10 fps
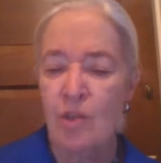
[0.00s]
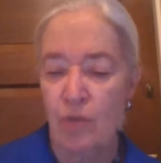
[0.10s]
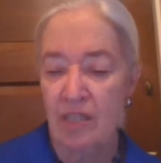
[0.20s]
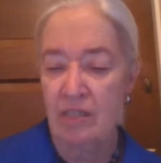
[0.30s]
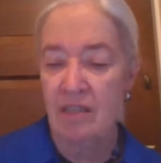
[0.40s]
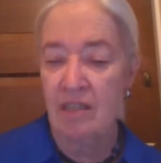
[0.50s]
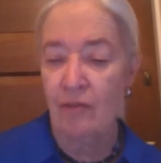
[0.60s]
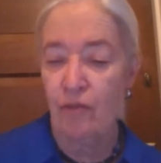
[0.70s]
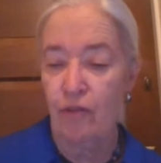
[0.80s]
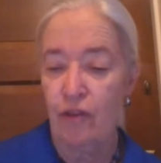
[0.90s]
the reason
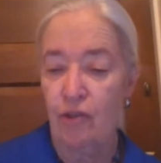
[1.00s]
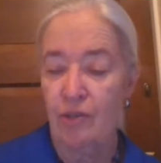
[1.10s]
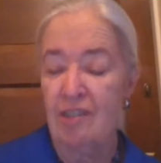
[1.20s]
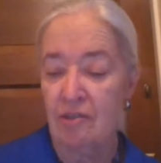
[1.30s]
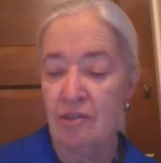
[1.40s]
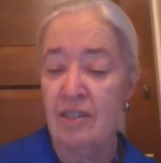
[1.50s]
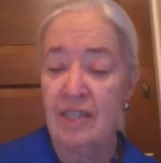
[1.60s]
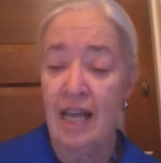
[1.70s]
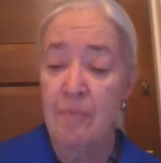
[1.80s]
given for your illness.